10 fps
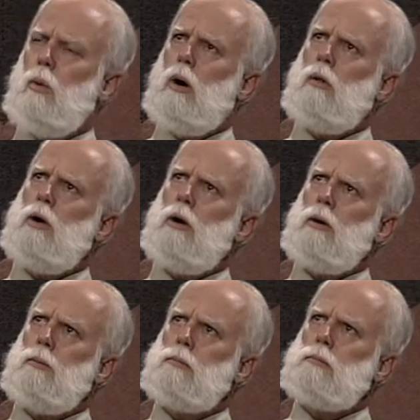are
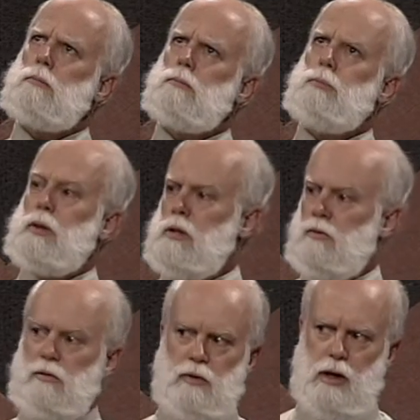there bits of
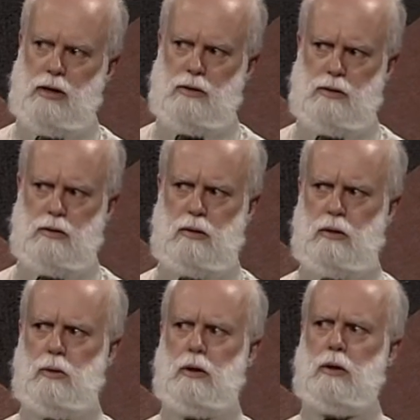advice that
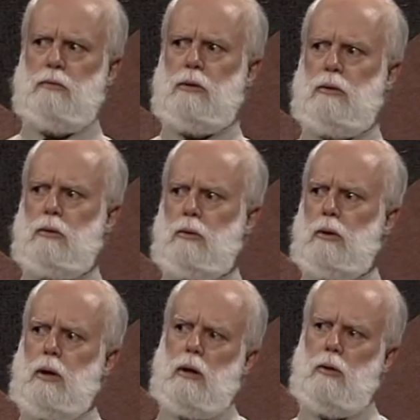you would give to
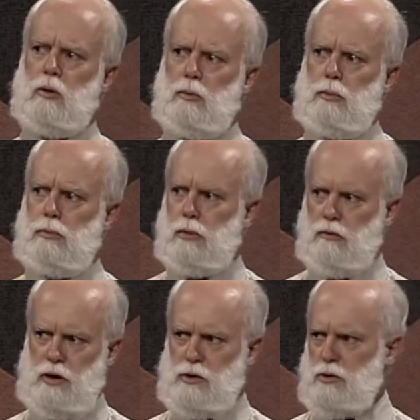other
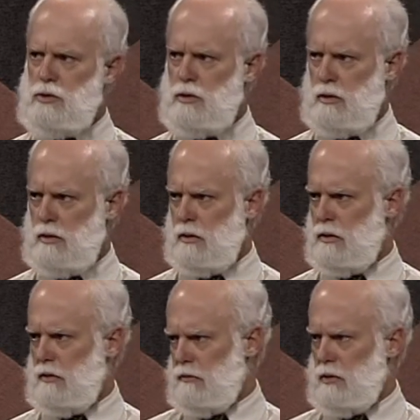professors in the
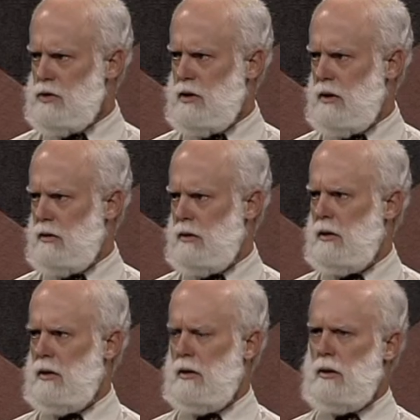university
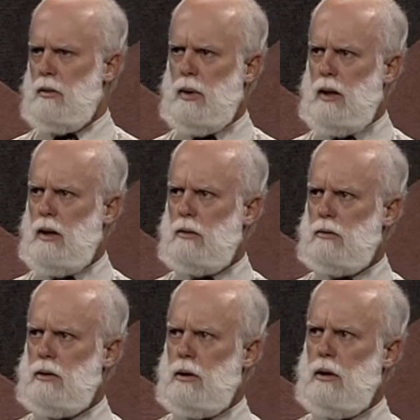
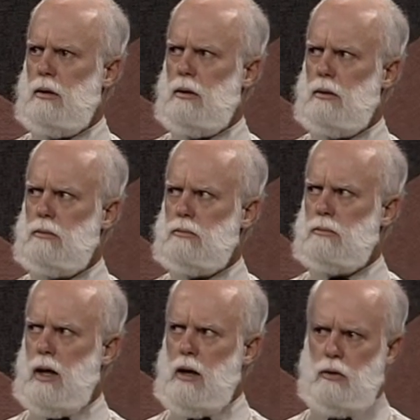about you know,
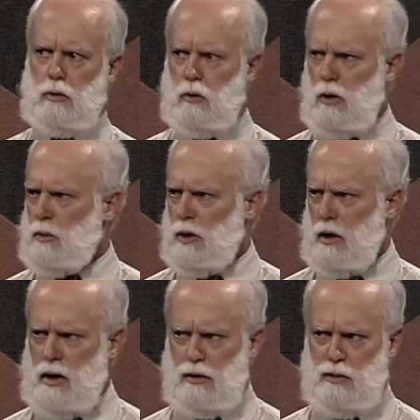how to incorporate
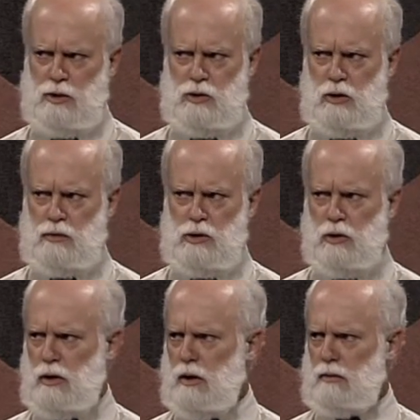academic service
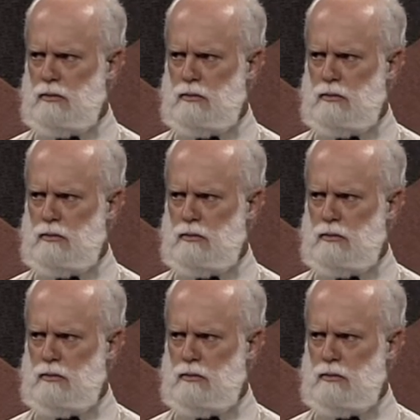learning